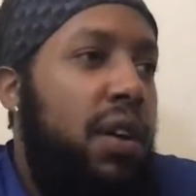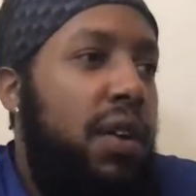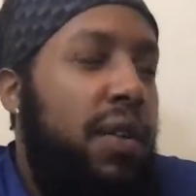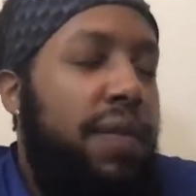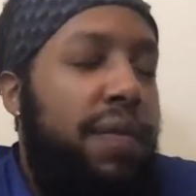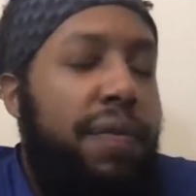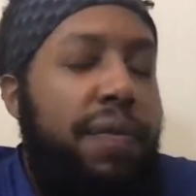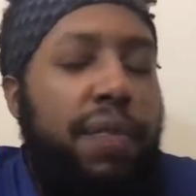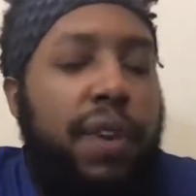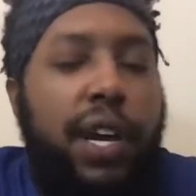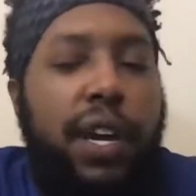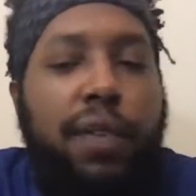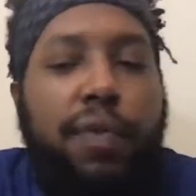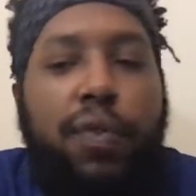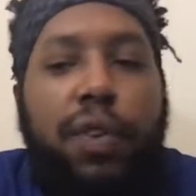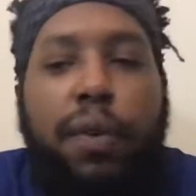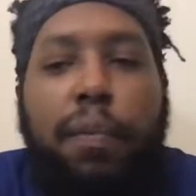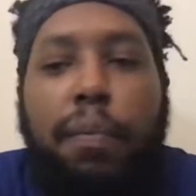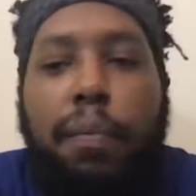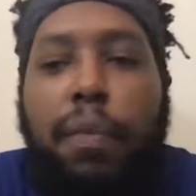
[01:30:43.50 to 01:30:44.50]

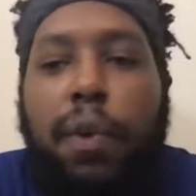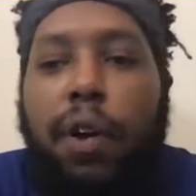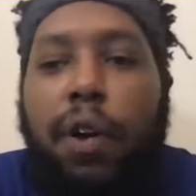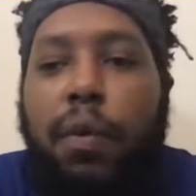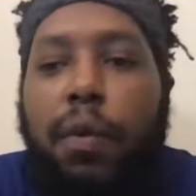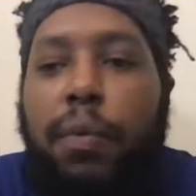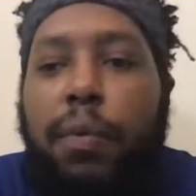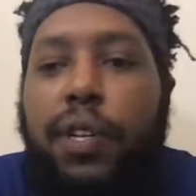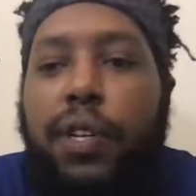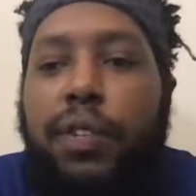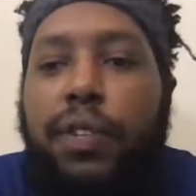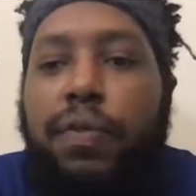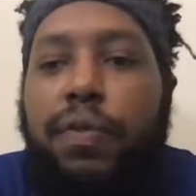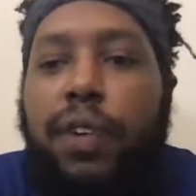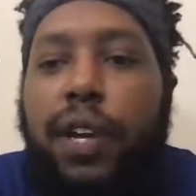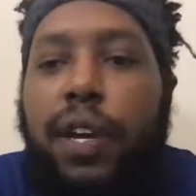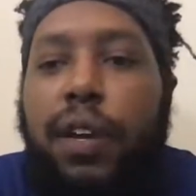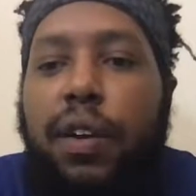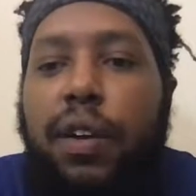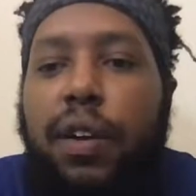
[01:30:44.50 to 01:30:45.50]
Favorite moments.
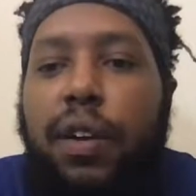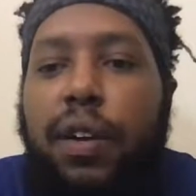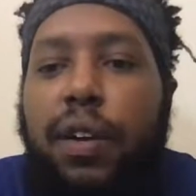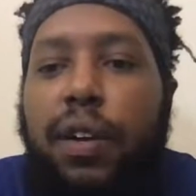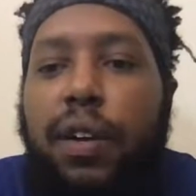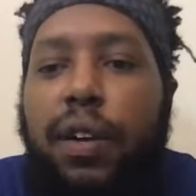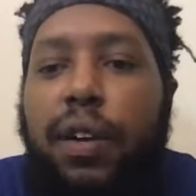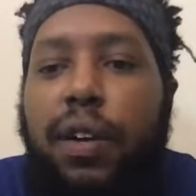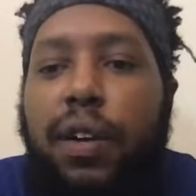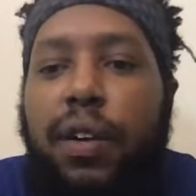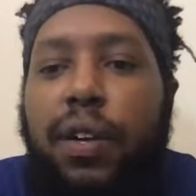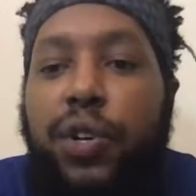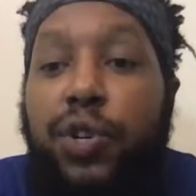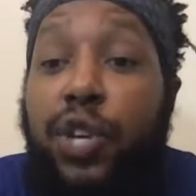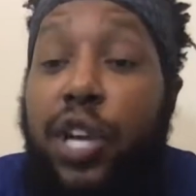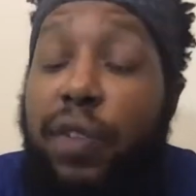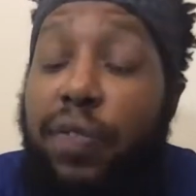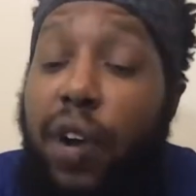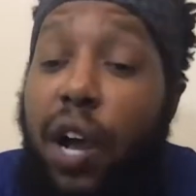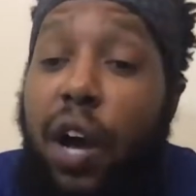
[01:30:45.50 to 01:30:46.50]

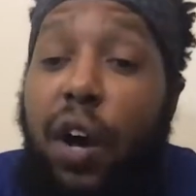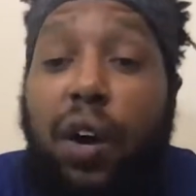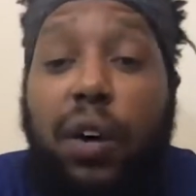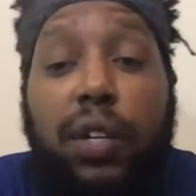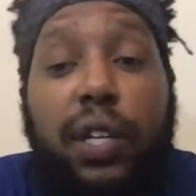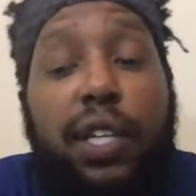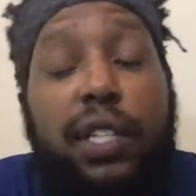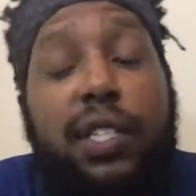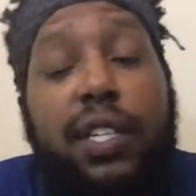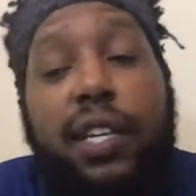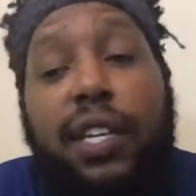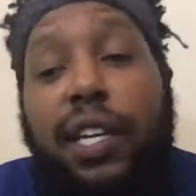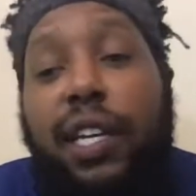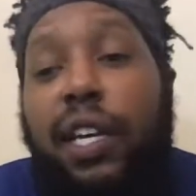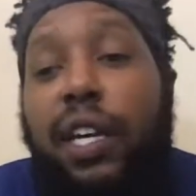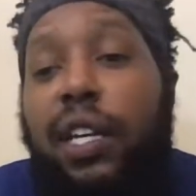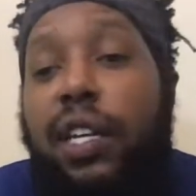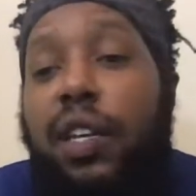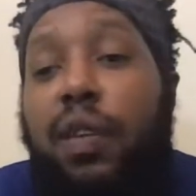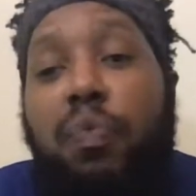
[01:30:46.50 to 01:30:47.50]
Listen,
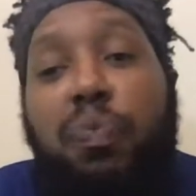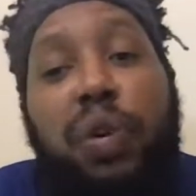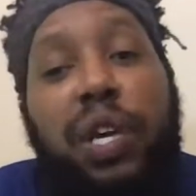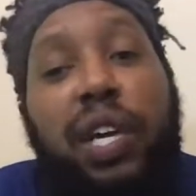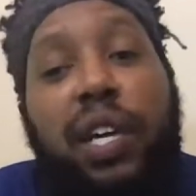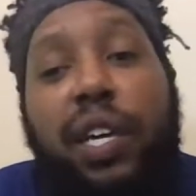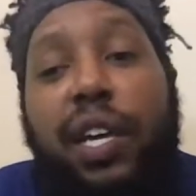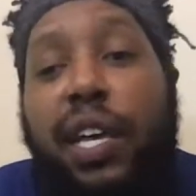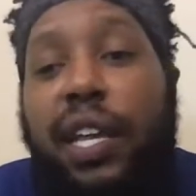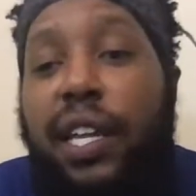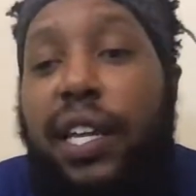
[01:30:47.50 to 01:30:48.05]
get into Peak.